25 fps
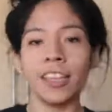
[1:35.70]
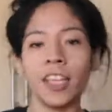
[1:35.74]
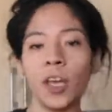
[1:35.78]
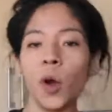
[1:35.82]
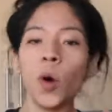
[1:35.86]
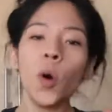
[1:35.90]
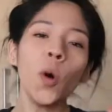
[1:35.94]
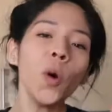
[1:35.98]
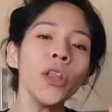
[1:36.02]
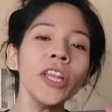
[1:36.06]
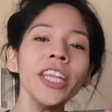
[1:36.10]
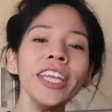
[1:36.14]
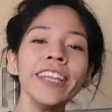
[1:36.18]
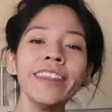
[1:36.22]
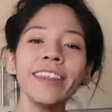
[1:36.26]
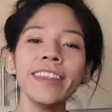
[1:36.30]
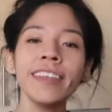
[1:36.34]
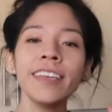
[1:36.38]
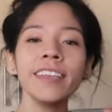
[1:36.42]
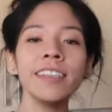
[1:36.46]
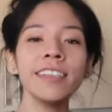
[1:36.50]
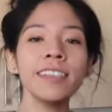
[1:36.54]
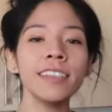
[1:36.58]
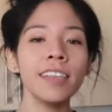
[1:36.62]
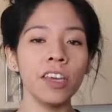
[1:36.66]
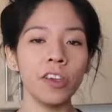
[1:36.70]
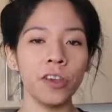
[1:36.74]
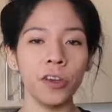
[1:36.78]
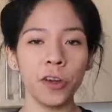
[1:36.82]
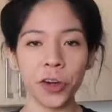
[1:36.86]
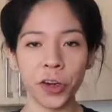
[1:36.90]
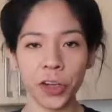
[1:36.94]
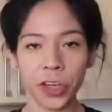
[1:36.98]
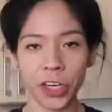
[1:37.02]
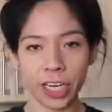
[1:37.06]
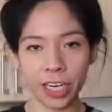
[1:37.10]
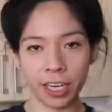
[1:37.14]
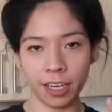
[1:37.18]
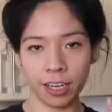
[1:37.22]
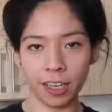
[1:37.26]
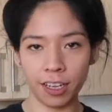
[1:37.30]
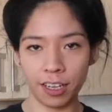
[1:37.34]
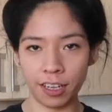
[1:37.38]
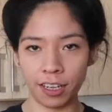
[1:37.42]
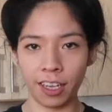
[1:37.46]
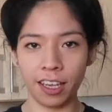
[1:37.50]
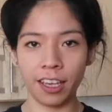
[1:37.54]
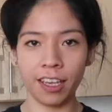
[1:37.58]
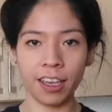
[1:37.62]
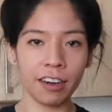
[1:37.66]
The only things that you're gonna
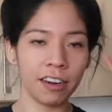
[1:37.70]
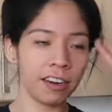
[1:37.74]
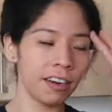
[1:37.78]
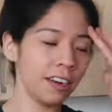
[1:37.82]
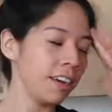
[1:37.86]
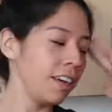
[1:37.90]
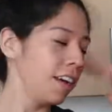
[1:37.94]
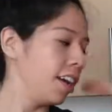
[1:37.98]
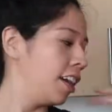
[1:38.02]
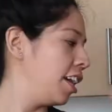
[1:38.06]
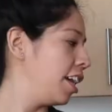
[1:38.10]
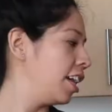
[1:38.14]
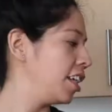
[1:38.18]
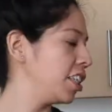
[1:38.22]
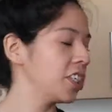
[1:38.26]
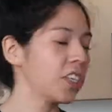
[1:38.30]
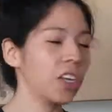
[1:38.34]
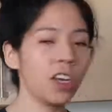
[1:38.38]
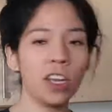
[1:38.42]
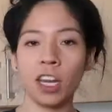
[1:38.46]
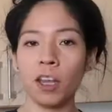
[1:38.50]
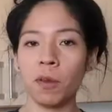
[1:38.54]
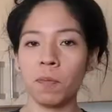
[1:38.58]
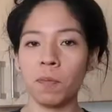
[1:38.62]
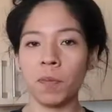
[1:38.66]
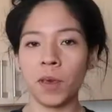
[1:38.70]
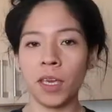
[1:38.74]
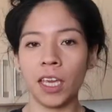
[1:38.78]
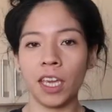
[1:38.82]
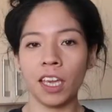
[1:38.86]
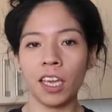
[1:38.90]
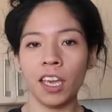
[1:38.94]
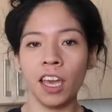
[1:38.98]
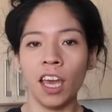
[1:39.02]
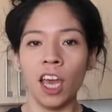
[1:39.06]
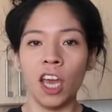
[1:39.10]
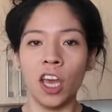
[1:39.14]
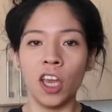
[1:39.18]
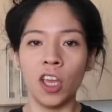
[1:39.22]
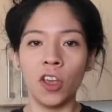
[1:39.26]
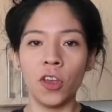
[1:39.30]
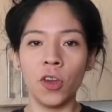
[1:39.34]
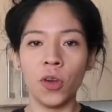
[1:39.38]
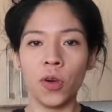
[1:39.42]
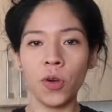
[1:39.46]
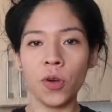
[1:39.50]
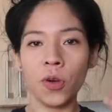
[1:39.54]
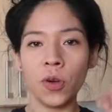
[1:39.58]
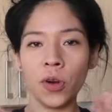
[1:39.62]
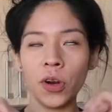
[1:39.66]
need here is gonna be
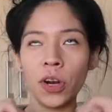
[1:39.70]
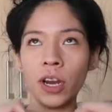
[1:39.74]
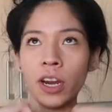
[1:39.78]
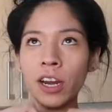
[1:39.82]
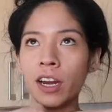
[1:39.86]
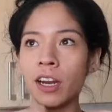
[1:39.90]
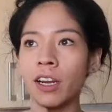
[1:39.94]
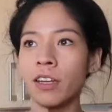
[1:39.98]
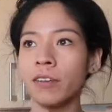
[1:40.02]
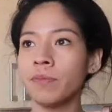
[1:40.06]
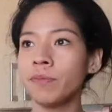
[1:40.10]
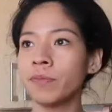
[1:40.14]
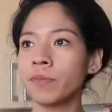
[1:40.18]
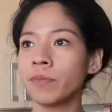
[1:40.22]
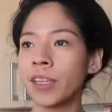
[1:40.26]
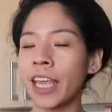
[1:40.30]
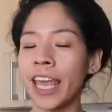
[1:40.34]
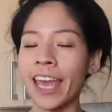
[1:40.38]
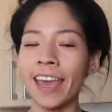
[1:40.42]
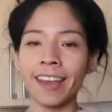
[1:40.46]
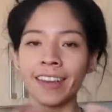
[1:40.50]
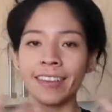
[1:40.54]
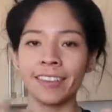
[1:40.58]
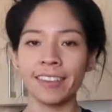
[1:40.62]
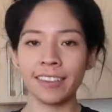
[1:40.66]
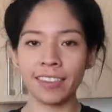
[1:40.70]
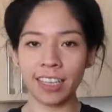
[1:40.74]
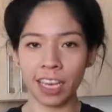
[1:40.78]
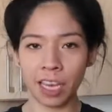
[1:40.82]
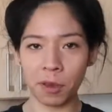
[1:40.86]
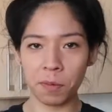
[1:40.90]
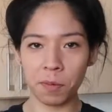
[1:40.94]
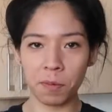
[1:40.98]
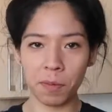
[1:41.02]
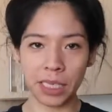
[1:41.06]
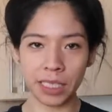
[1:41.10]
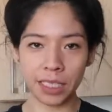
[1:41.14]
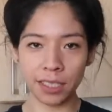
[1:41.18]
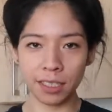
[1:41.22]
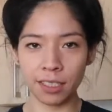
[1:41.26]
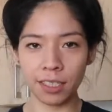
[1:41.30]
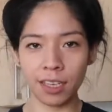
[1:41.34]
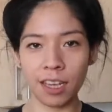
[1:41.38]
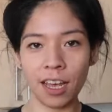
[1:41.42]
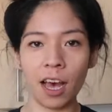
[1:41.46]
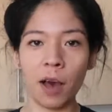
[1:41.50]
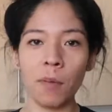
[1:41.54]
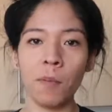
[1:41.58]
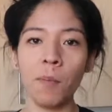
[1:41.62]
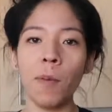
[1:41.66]
your excitement
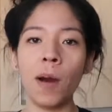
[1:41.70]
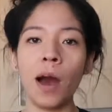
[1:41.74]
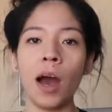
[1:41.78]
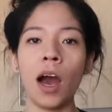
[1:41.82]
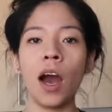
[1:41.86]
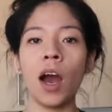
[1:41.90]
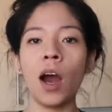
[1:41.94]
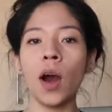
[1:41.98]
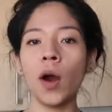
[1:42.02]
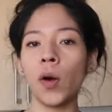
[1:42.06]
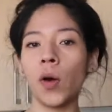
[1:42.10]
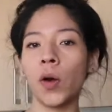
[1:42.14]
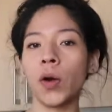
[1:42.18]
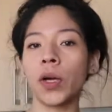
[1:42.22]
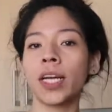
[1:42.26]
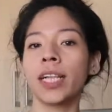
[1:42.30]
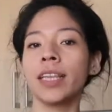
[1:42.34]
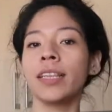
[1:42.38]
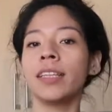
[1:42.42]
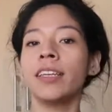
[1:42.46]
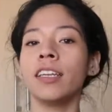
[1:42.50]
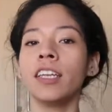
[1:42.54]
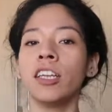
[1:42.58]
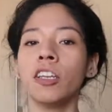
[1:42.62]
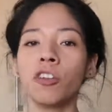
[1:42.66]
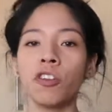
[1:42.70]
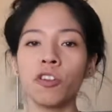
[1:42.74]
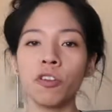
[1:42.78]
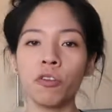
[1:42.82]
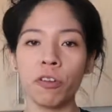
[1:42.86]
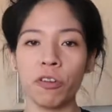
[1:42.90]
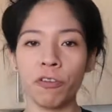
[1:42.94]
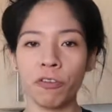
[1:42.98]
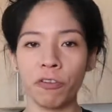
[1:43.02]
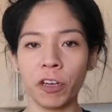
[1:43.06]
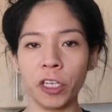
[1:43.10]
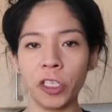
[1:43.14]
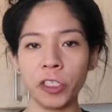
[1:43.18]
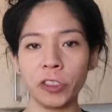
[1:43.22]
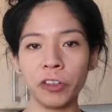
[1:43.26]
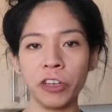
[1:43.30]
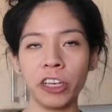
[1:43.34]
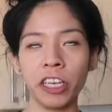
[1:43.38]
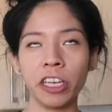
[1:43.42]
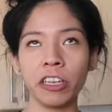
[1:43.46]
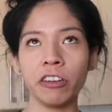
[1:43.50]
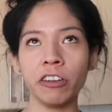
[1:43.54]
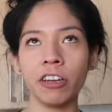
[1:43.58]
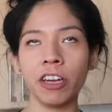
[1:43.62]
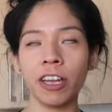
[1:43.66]
about cleaning your
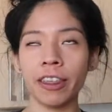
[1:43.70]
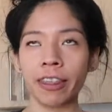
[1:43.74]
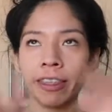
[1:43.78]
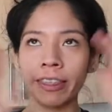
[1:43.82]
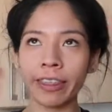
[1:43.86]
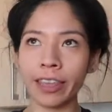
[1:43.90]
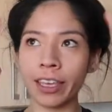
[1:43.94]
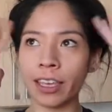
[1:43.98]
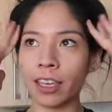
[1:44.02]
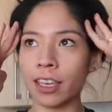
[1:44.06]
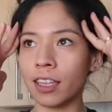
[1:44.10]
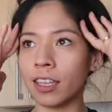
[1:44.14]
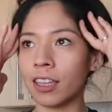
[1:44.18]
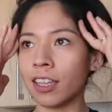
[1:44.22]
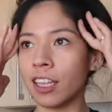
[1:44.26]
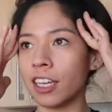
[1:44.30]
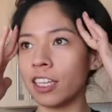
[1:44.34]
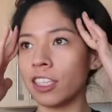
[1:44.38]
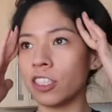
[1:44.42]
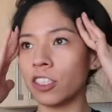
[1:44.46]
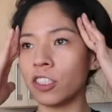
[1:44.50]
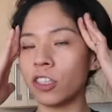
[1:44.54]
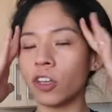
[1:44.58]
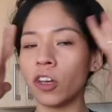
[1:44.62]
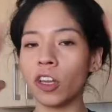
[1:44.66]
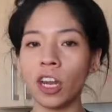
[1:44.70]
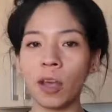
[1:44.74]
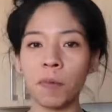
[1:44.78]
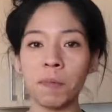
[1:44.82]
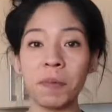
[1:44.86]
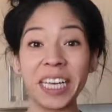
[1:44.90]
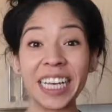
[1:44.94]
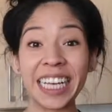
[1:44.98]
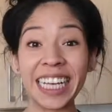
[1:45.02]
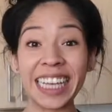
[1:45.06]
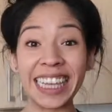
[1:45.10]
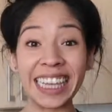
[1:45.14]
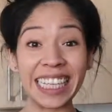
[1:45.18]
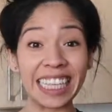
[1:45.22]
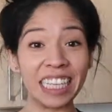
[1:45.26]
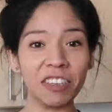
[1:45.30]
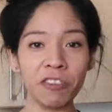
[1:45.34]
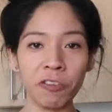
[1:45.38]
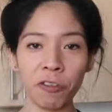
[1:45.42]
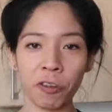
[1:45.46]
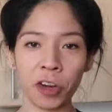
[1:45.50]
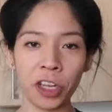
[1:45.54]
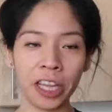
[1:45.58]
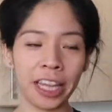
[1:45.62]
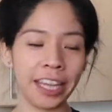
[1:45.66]
refrigerator and thinking that it's gonna be
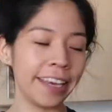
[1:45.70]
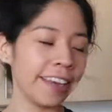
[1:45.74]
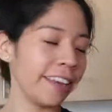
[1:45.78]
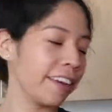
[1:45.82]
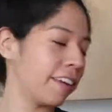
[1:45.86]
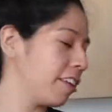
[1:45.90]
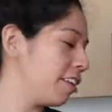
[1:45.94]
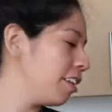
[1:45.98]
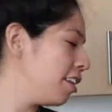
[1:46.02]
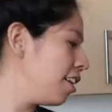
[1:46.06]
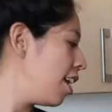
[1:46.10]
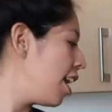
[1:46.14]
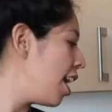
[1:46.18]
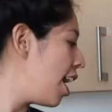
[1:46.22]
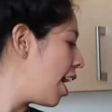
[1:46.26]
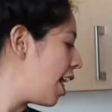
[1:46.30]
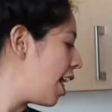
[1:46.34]
clean for later.